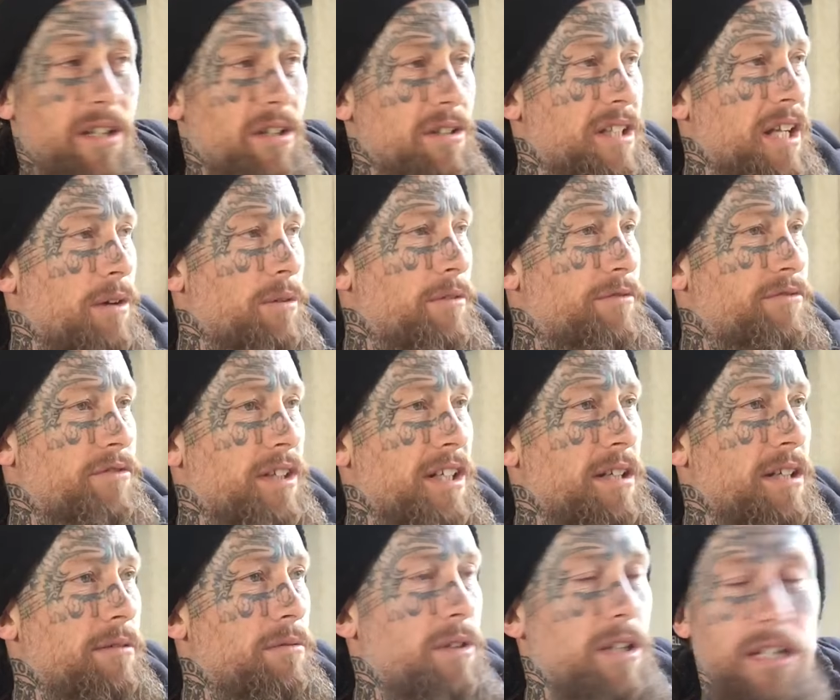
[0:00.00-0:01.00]
got dealt with
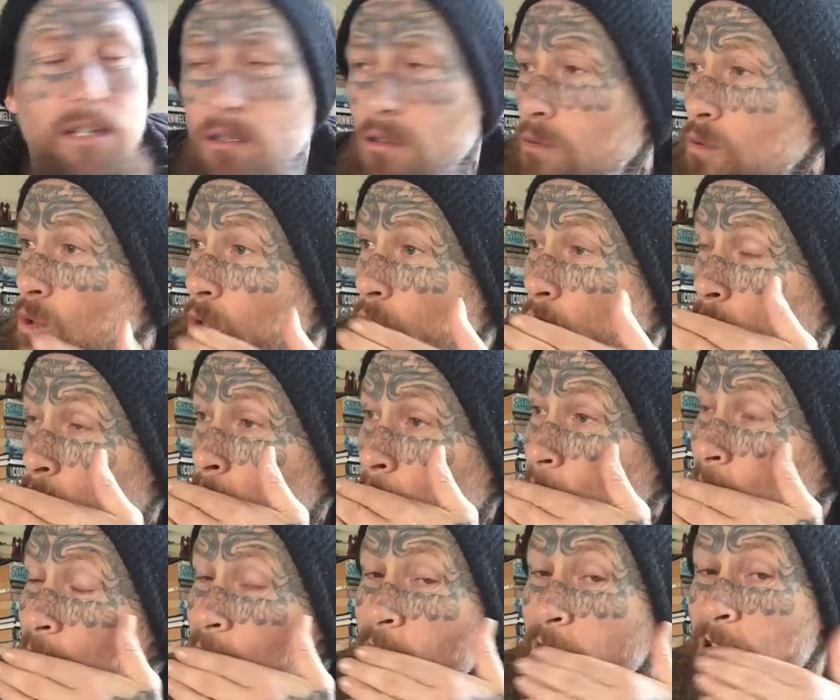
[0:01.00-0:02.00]
really, really, real quick.
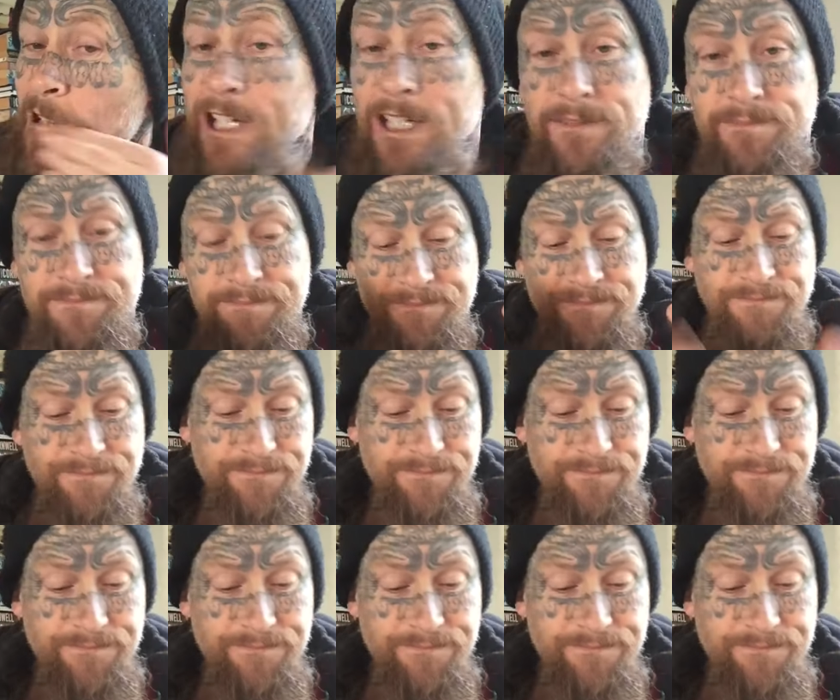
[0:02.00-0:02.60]
And